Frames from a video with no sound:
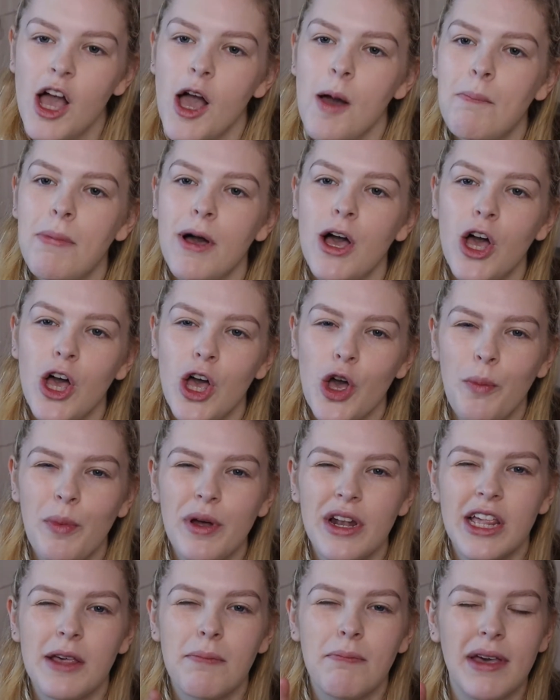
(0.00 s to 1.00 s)
a
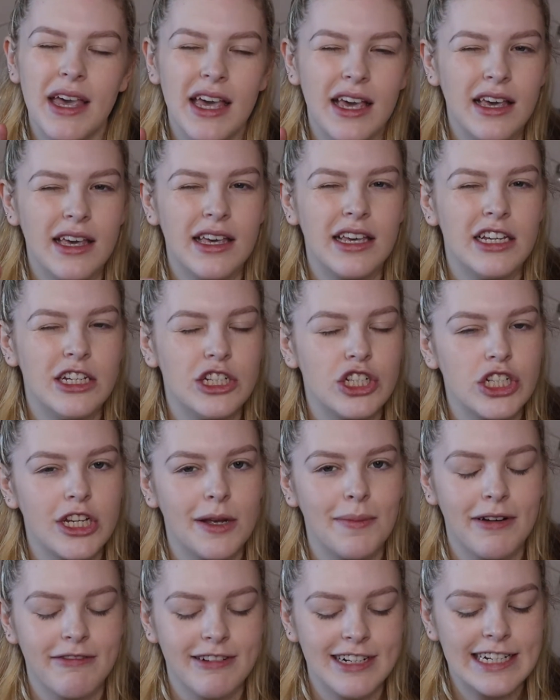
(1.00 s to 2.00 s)
purpley pinky
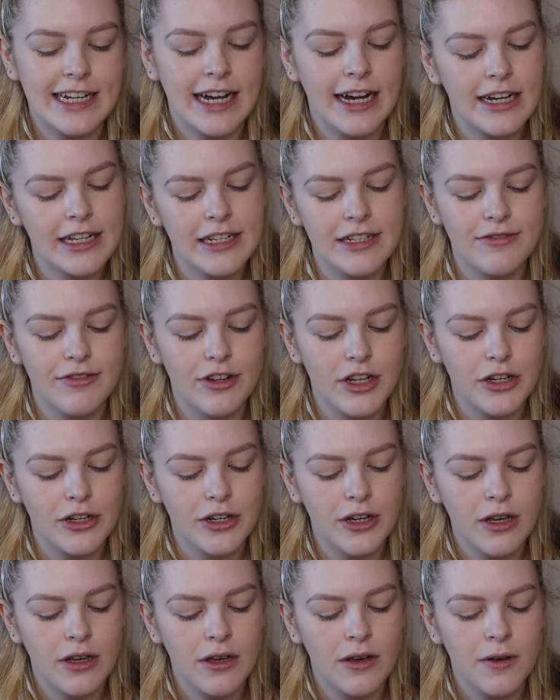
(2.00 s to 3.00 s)
shimmery kind of
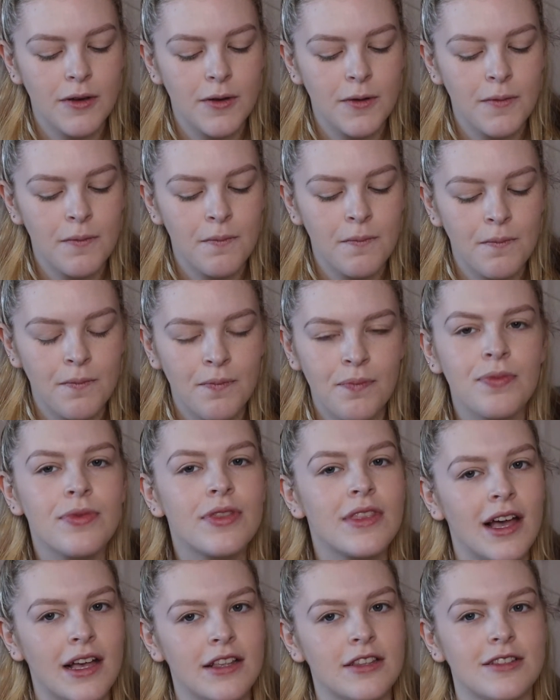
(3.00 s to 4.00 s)
look.
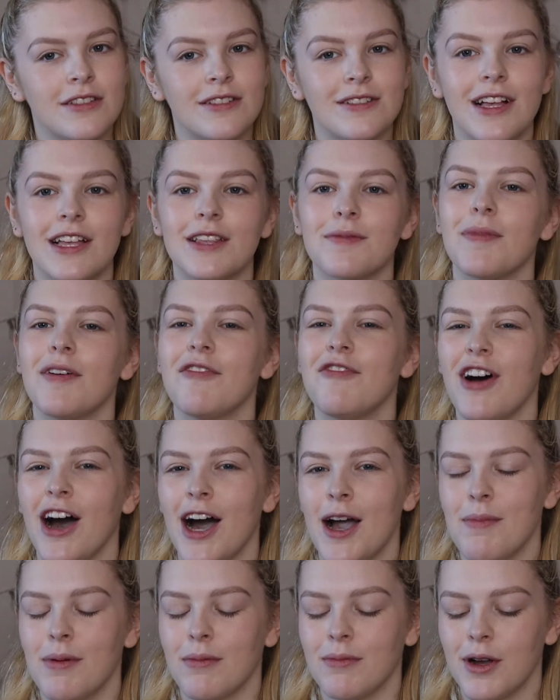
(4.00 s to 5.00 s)
That's my
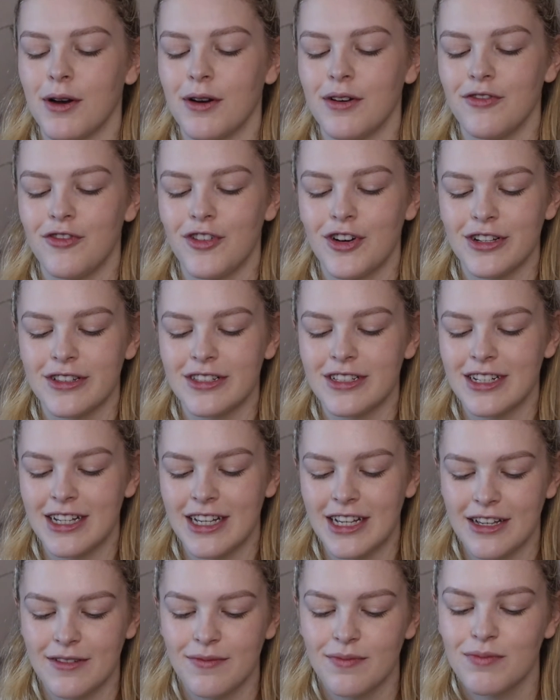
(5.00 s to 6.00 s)
vibe I'm going for
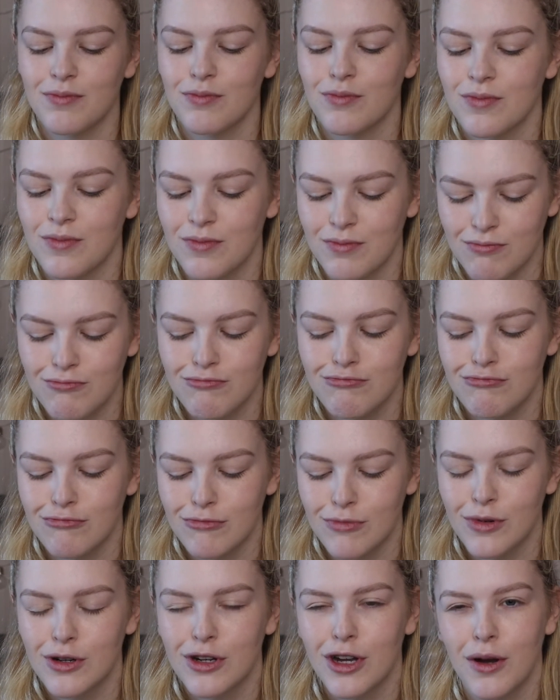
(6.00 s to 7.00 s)
today.
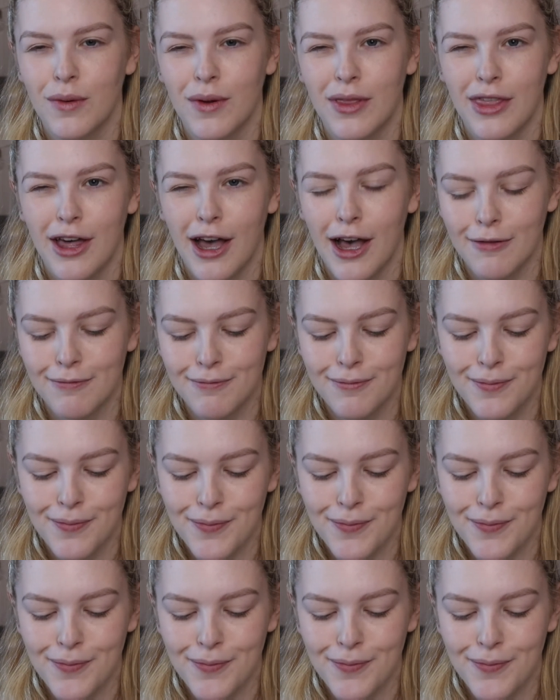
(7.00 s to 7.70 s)
We'll go with that.